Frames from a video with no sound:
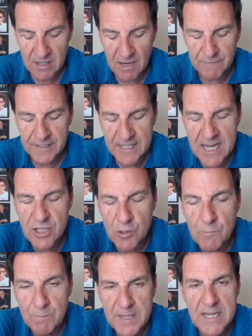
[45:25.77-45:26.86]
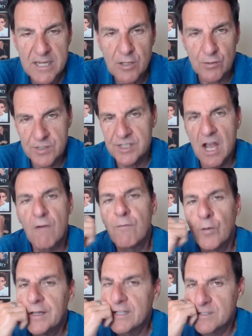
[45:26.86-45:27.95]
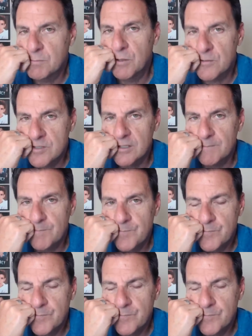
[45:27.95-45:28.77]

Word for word: of can you be yourself with this person